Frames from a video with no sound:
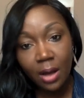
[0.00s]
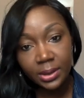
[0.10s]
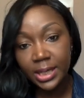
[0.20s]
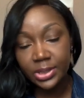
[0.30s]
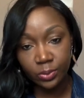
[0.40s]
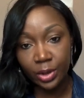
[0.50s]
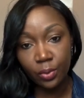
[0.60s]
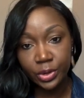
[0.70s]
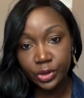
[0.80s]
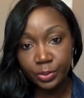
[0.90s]
things were
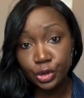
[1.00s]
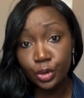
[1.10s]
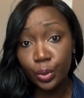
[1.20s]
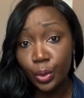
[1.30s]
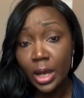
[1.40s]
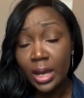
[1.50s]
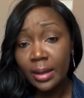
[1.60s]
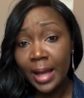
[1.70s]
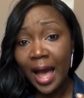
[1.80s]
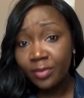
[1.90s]
going to be. So
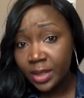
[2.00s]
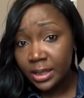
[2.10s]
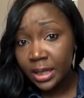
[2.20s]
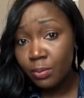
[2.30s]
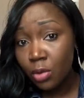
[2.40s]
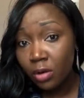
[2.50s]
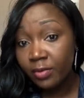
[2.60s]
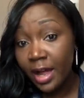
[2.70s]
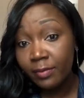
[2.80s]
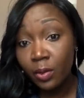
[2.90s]
having a mock
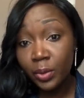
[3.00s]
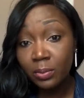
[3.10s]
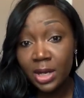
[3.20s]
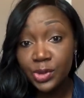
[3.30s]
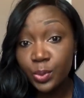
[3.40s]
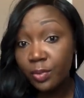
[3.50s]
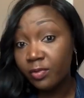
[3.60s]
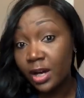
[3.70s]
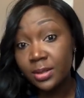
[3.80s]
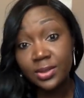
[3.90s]
Viva with my
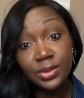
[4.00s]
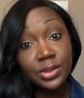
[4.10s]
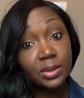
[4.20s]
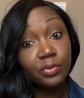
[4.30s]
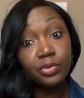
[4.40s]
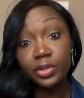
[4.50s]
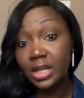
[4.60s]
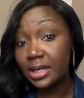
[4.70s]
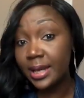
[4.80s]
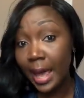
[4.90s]
supervisors
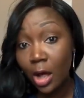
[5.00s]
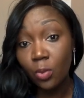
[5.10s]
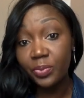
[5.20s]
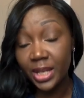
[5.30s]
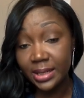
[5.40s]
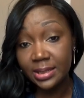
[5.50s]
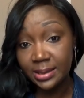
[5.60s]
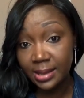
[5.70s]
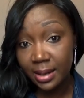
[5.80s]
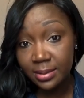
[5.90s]
really helped, in the
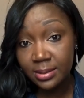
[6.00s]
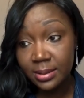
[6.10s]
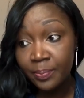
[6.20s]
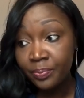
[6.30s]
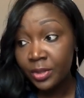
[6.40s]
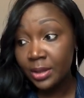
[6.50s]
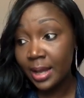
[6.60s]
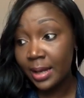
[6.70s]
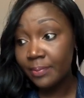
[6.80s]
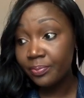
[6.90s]
sense
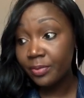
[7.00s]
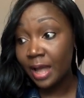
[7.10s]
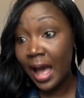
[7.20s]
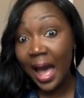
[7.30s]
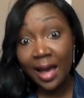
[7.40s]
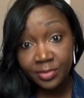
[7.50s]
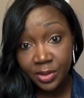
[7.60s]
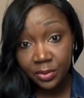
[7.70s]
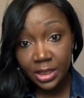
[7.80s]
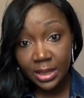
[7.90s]
that
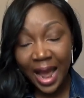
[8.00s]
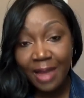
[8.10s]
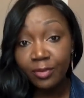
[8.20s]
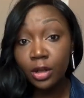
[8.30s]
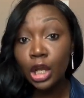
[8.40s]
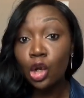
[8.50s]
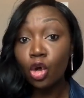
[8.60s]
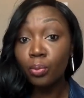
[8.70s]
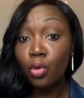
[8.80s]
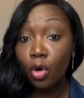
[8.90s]
after it, I felt a
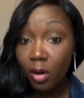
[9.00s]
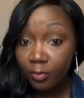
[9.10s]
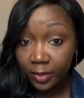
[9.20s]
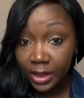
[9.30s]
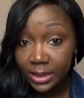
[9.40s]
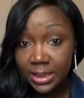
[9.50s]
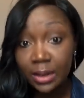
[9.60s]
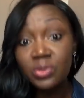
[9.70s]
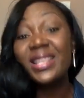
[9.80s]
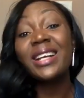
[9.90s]
lot more confident, and I
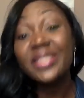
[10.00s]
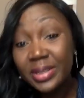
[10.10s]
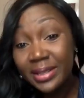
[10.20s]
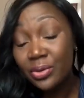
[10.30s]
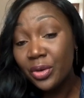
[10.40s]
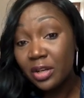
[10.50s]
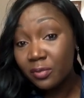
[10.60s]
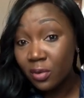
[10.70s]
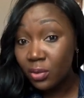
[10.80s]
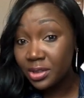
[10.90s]
was actually looking
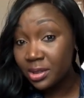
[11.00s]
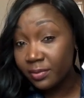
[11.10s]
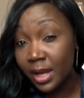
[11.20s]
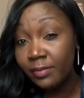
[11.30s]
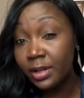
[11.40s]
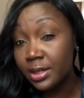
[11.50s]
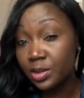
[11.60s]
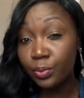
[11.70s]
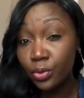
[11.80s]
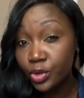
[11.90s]
forward to the Viva, as
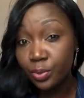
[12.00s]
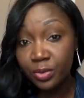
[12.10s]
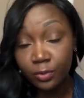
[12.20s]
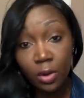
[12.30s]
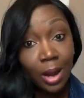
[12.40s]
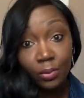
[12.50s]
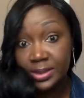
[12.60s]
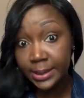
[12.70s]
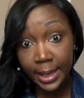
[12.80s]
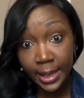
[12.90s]
opposed to before. I was
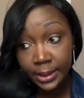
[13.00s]
scared.